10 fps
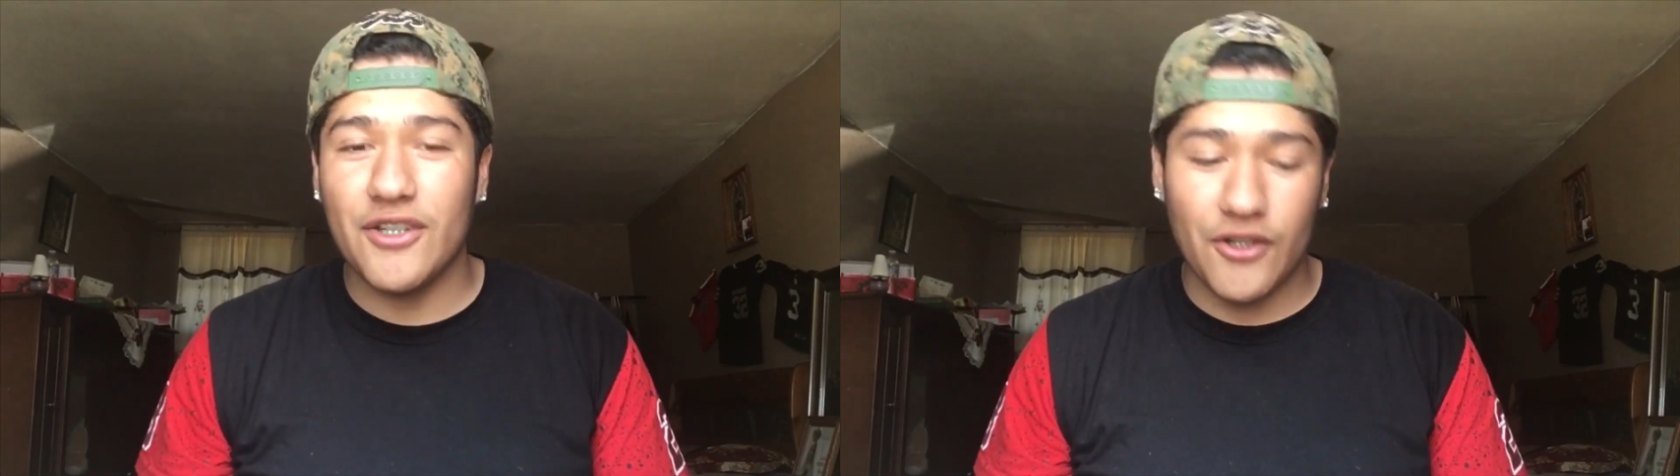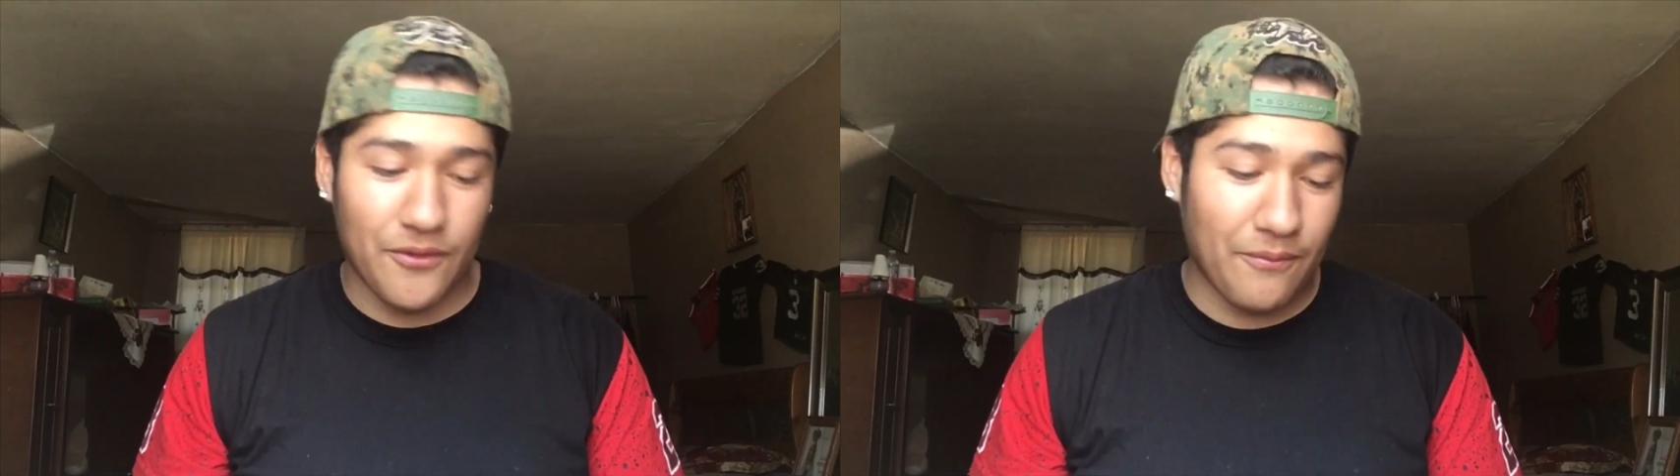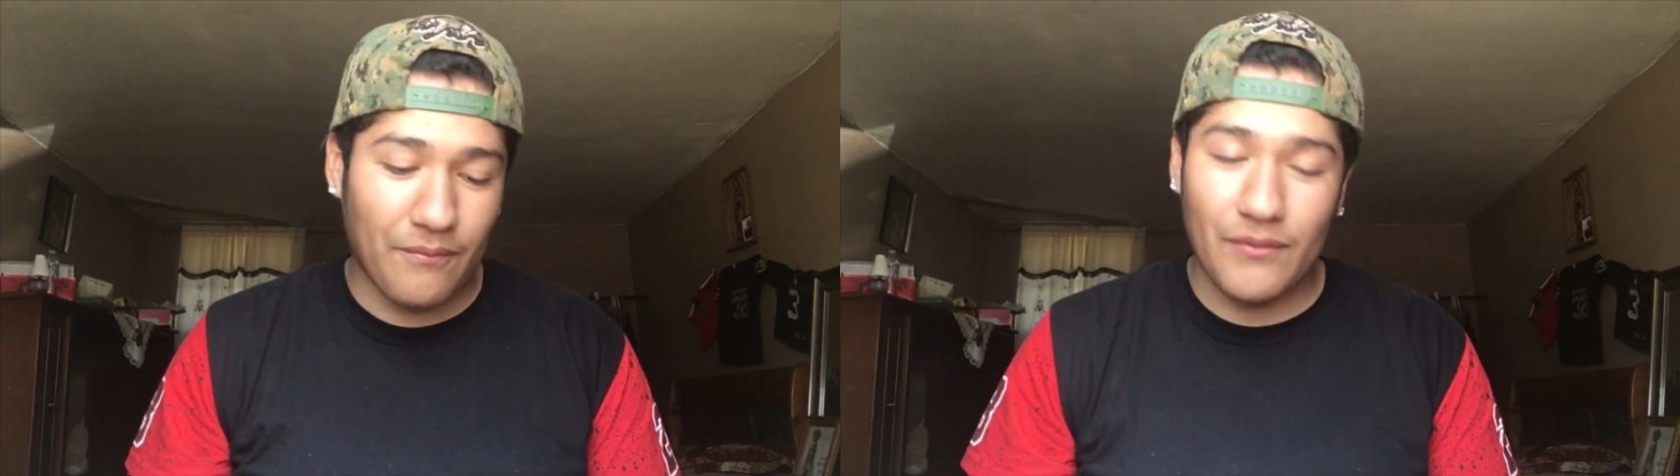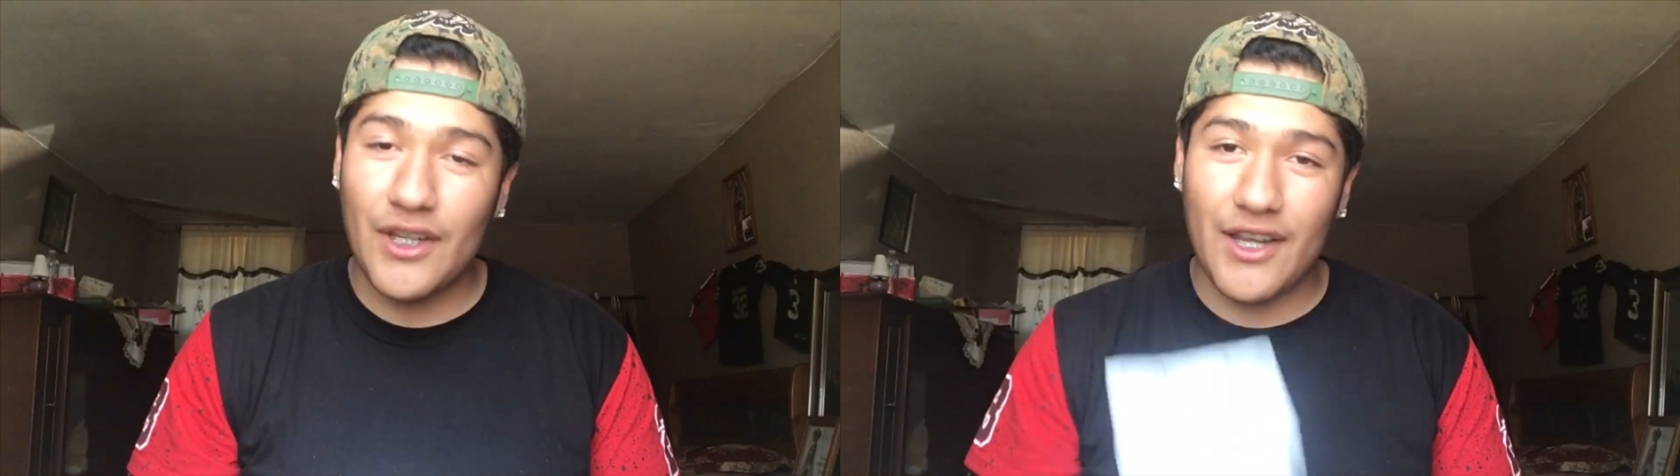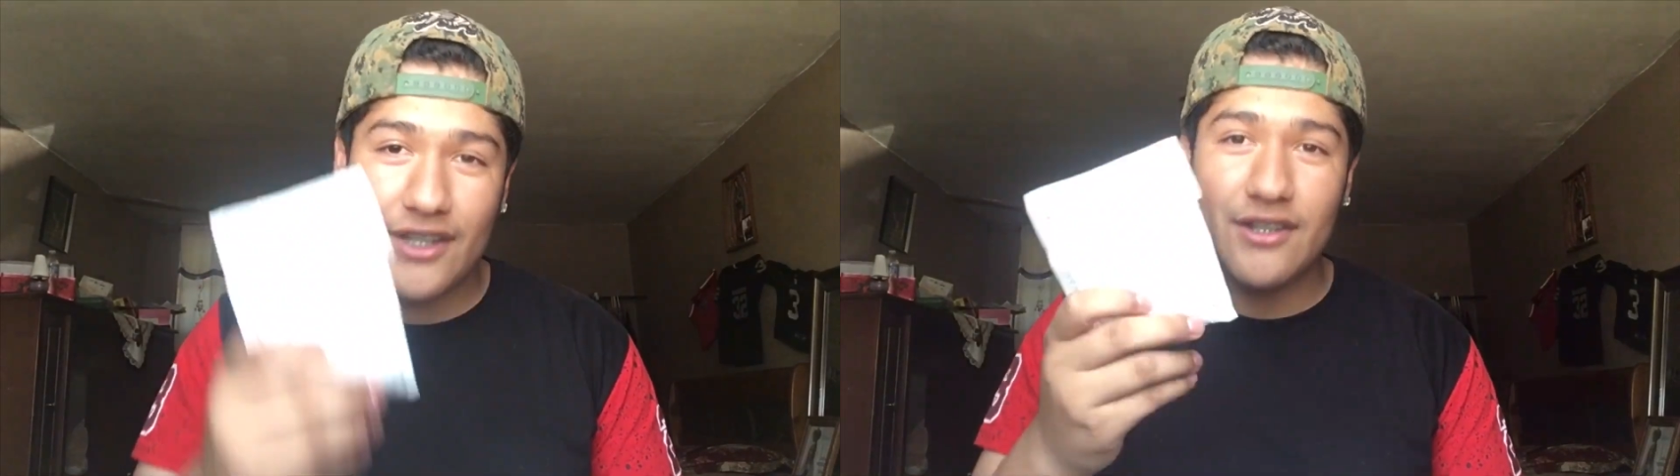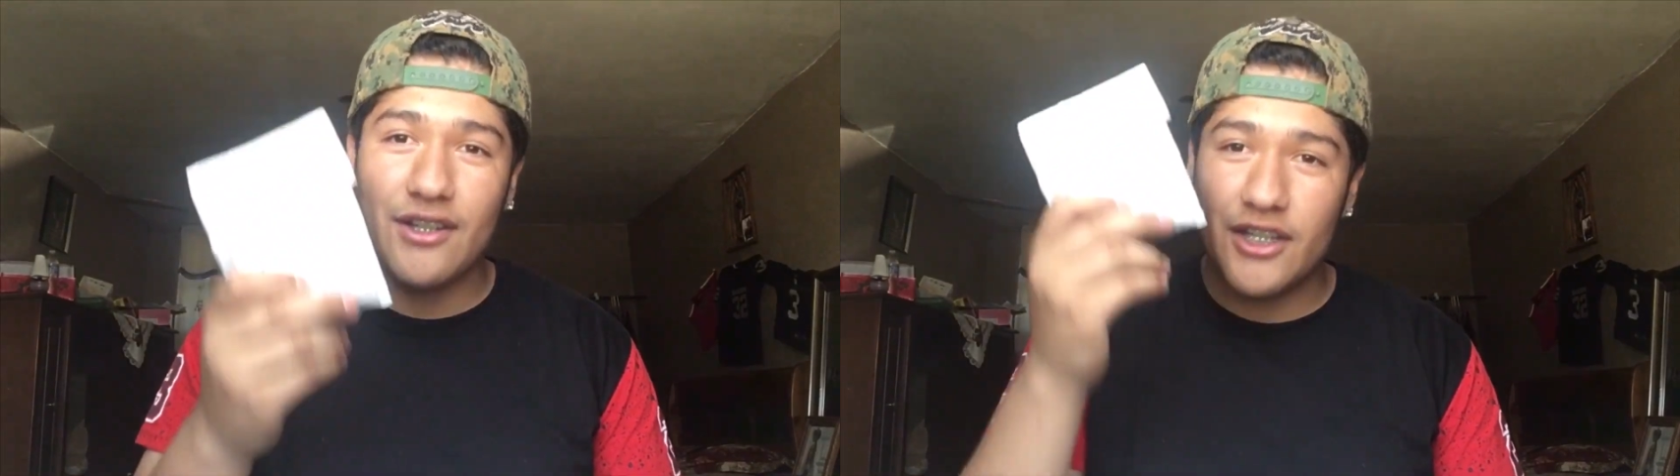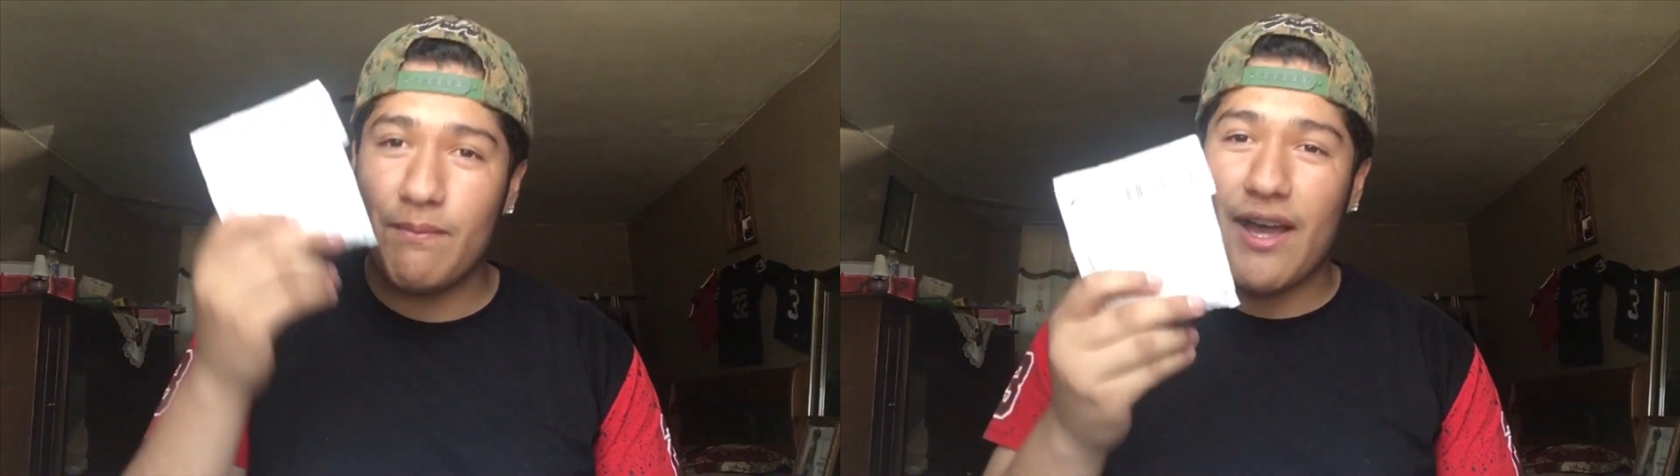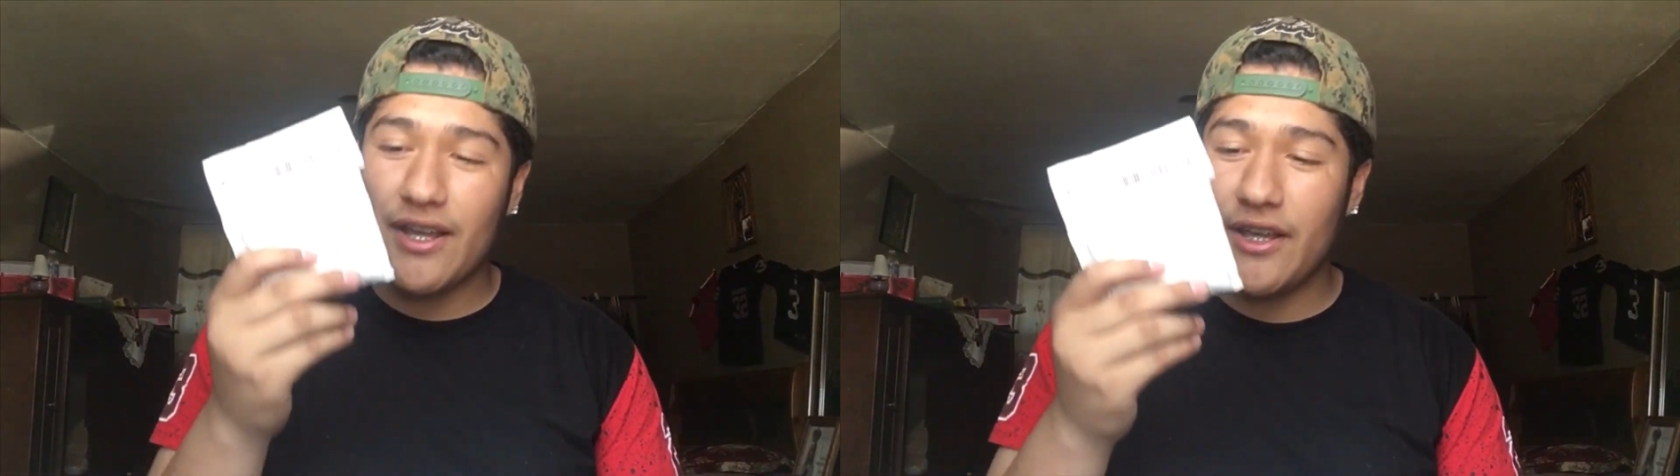So it's in this
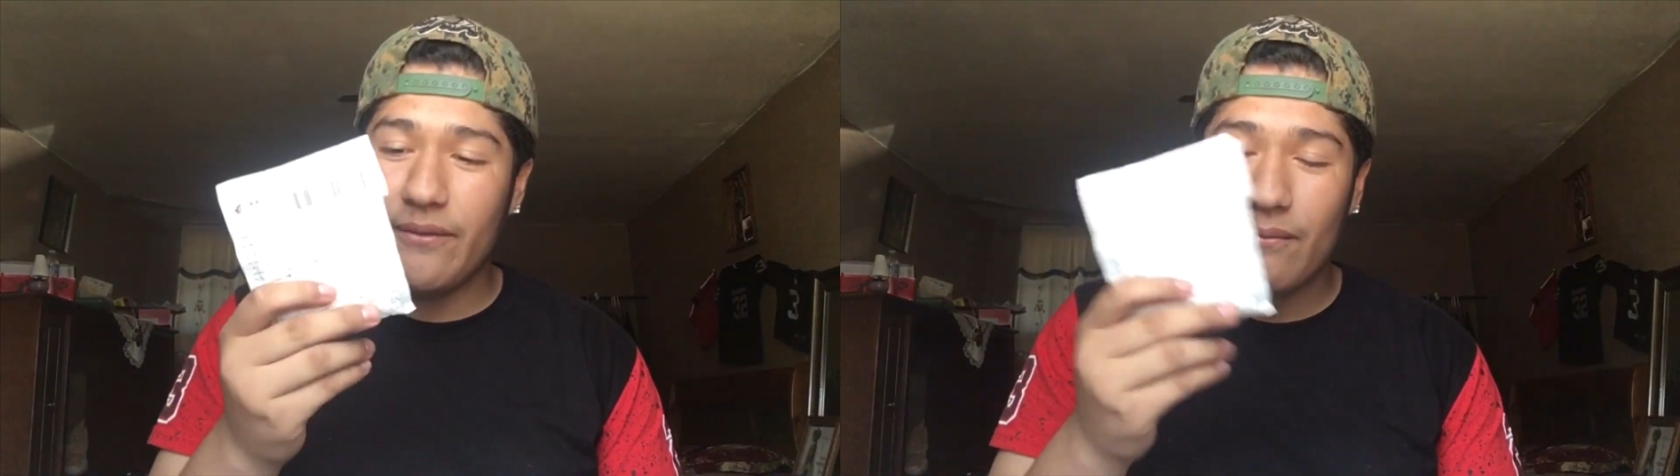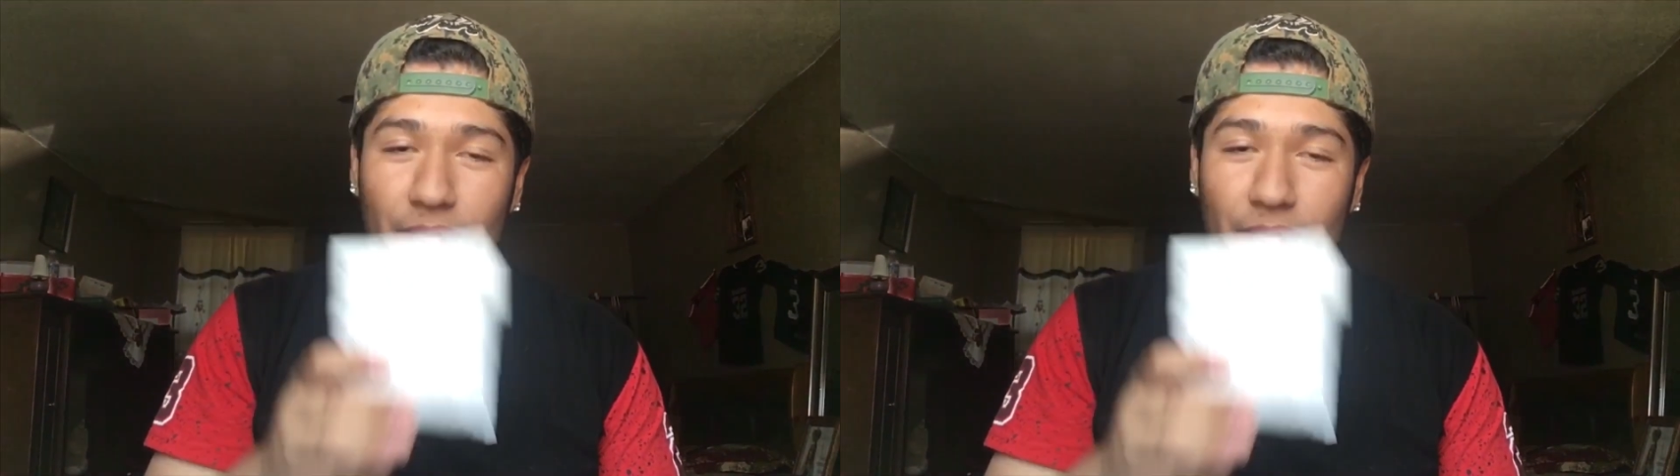packet.